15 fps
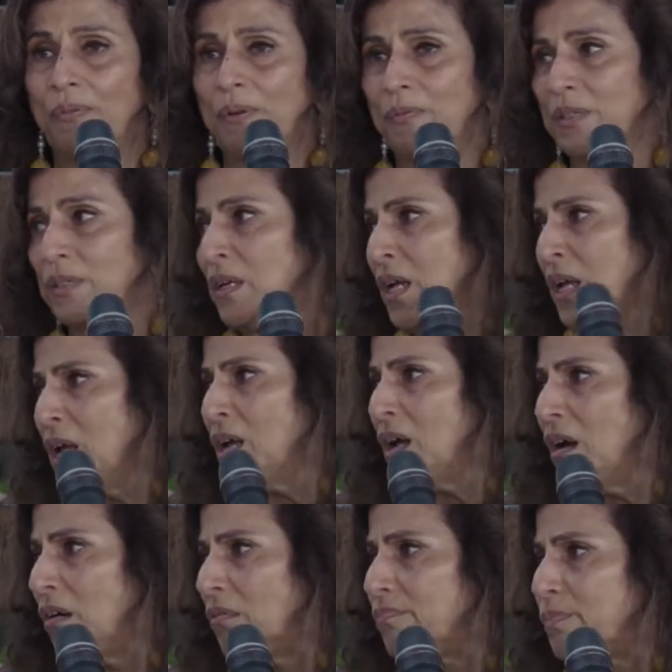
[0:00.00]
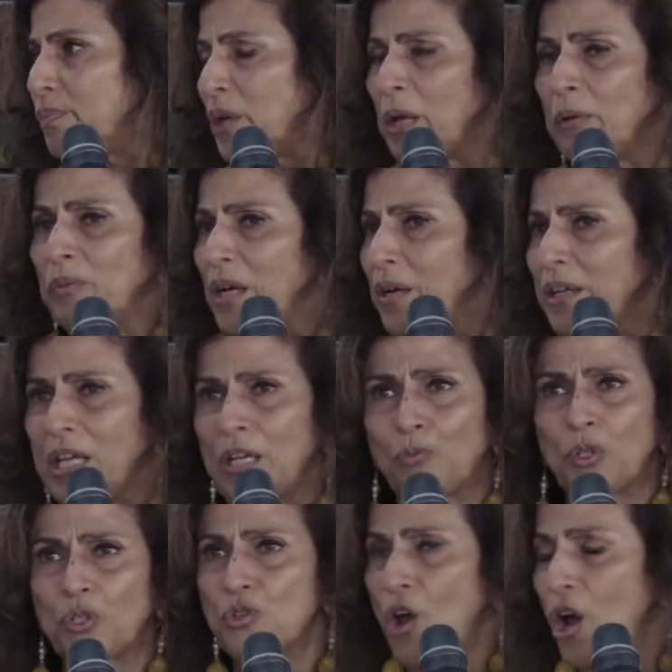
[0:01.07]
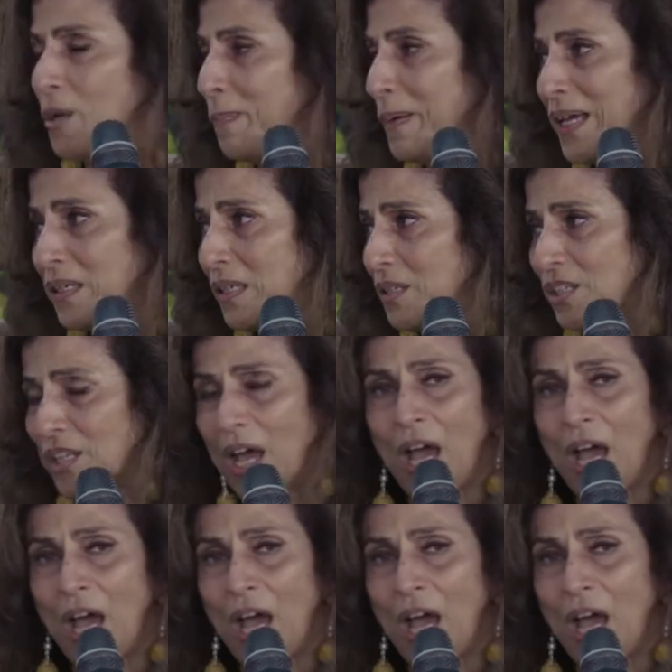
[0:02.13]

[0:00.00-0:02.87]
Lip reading: We were it was not pleasant